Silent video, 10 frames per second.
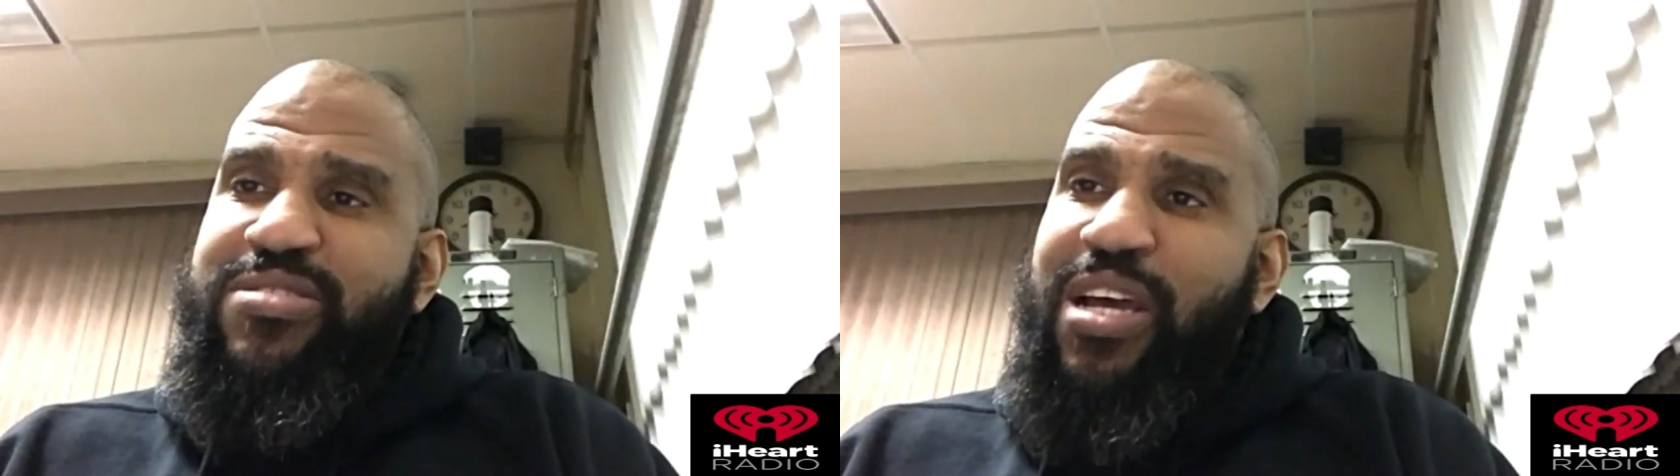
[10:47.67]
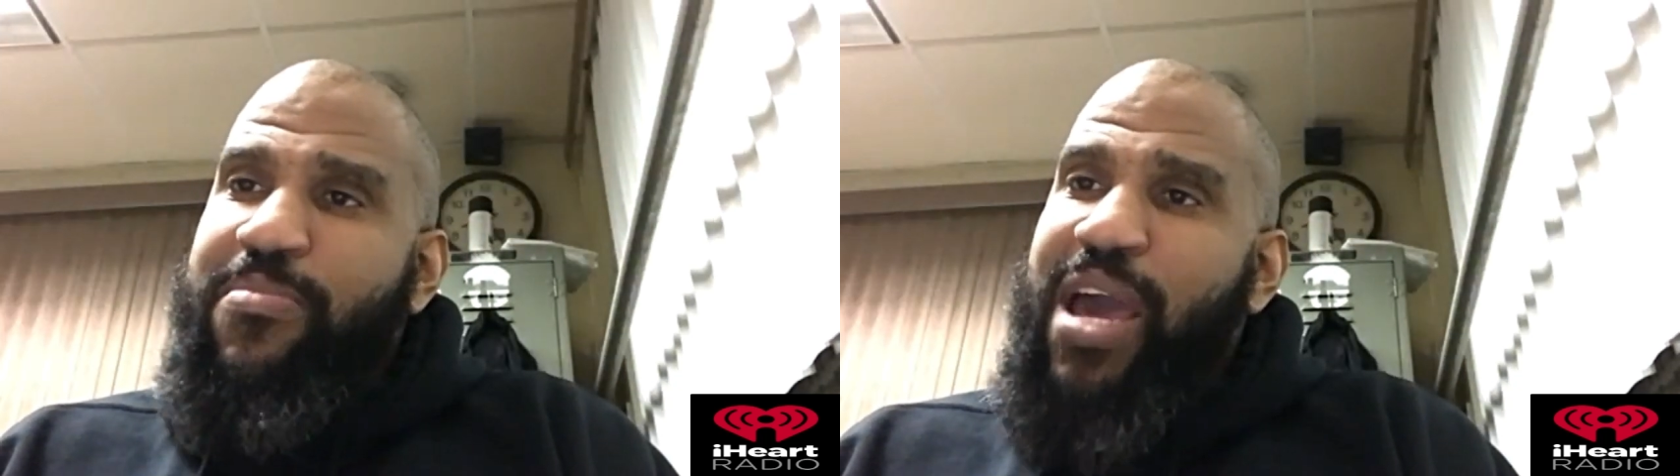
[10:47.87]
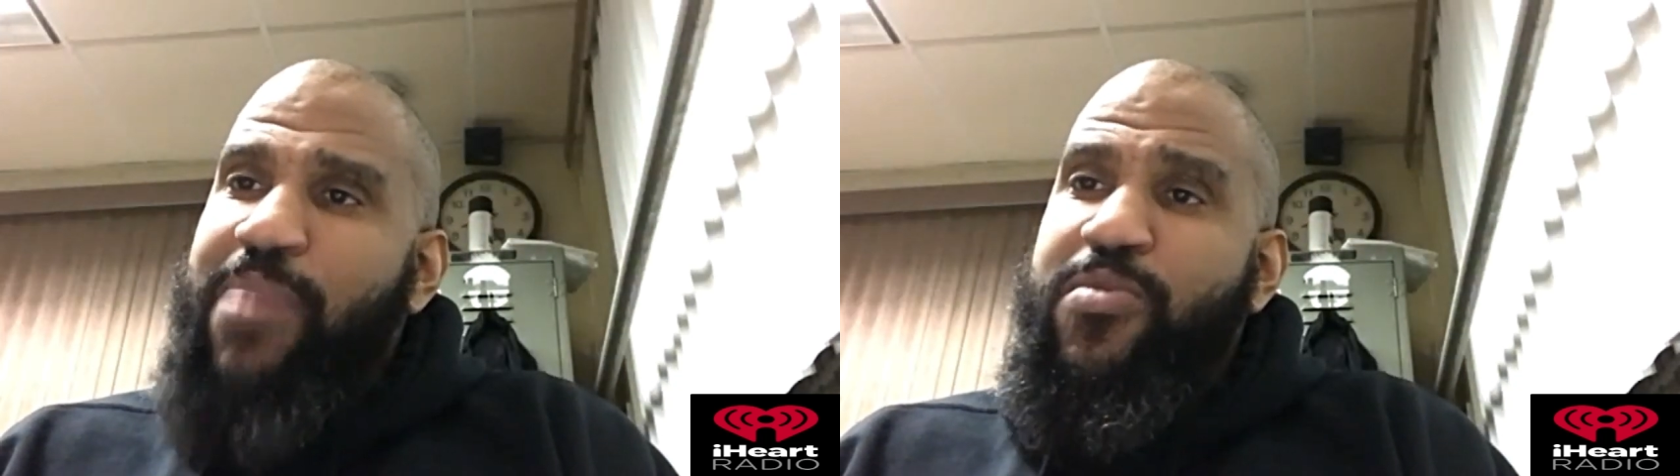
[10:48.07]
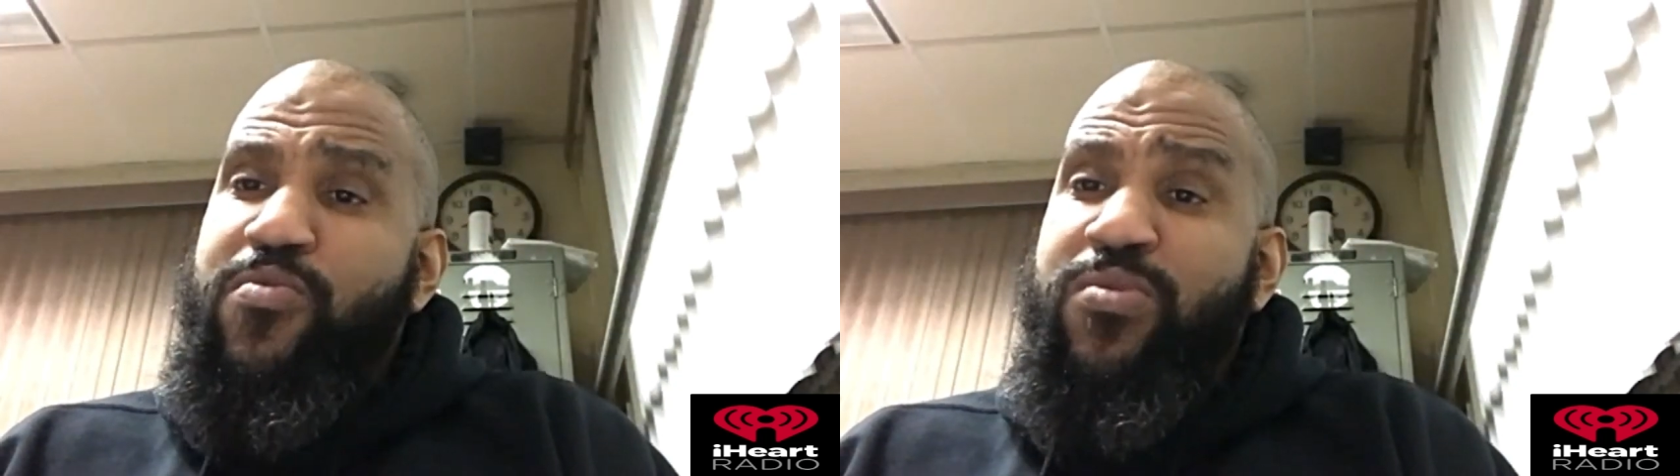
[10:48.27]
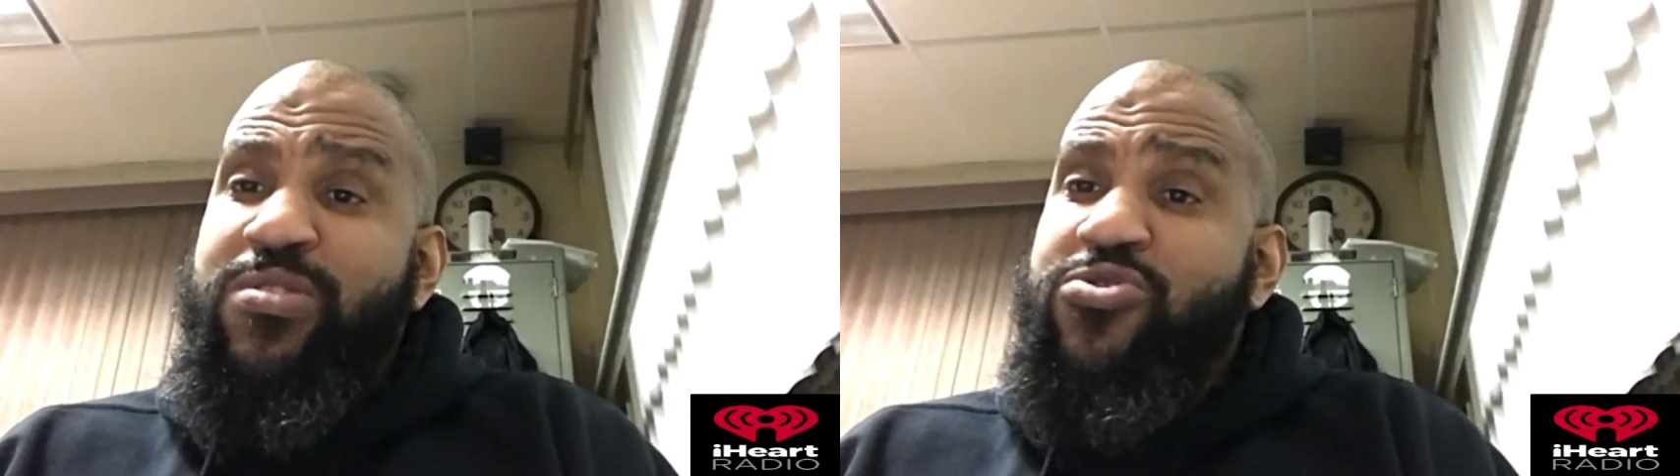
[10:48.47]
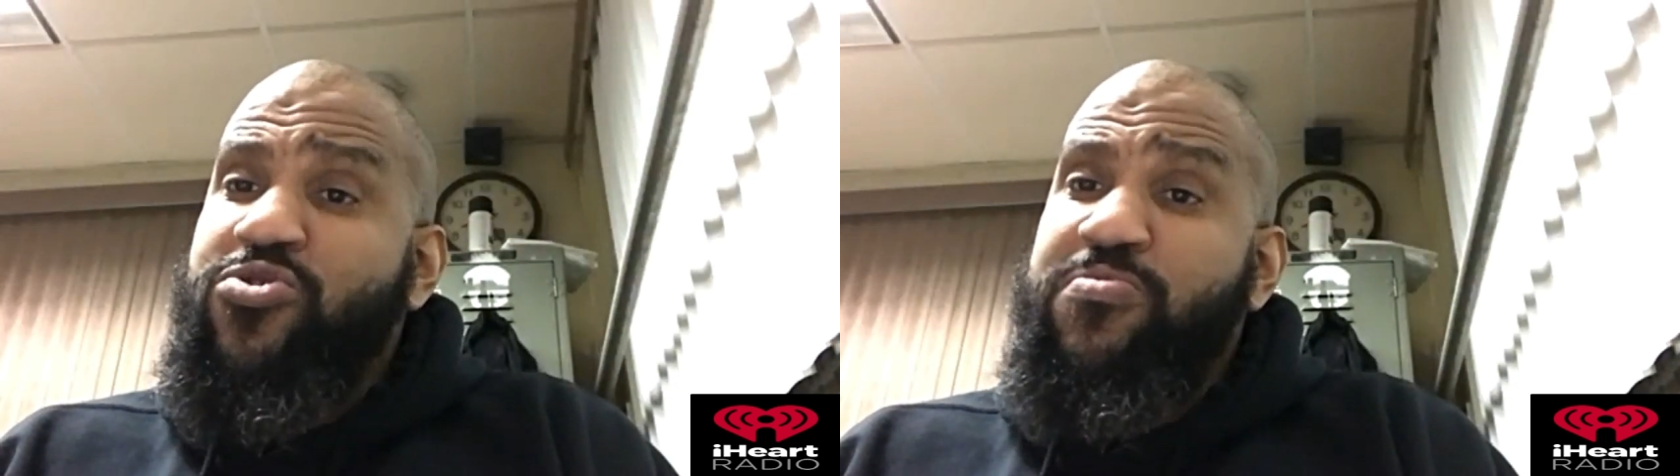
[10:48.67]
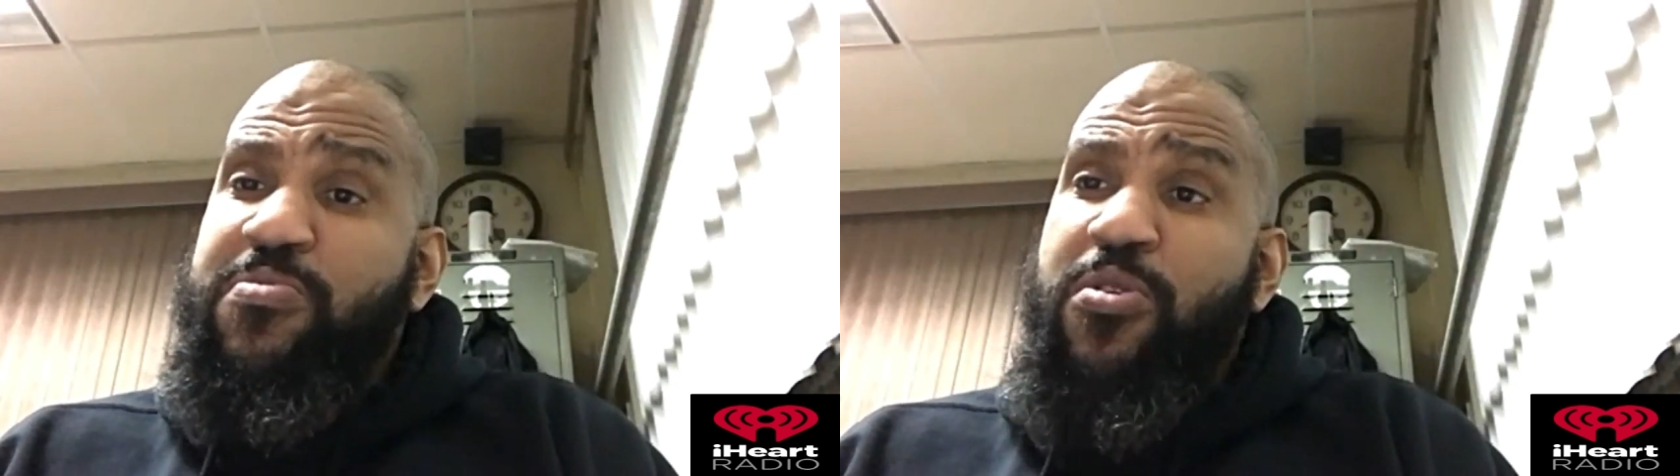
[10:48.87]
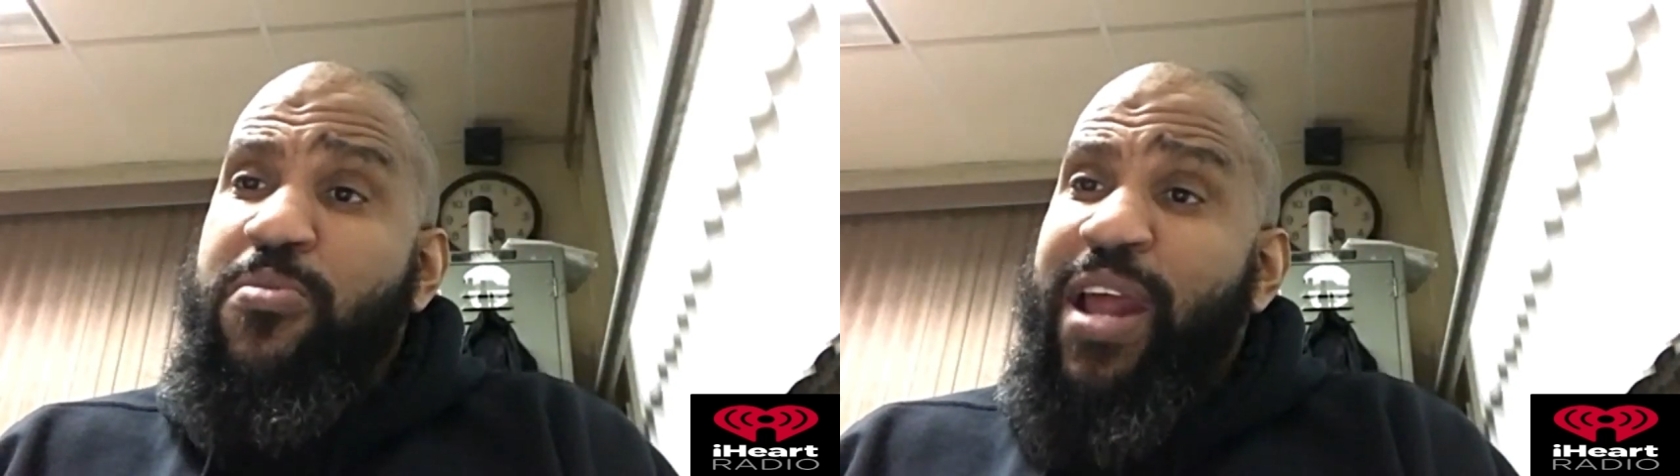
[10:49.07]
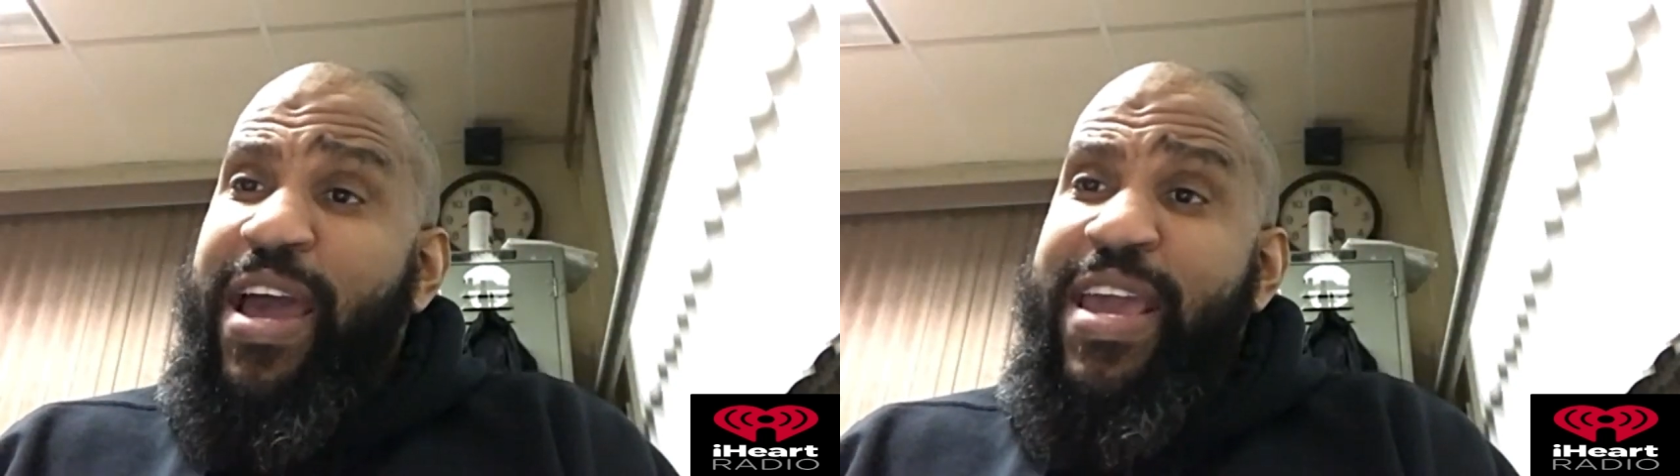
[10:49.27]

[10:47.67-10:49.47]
Like, listen, I'm happy we won the Super Bowl,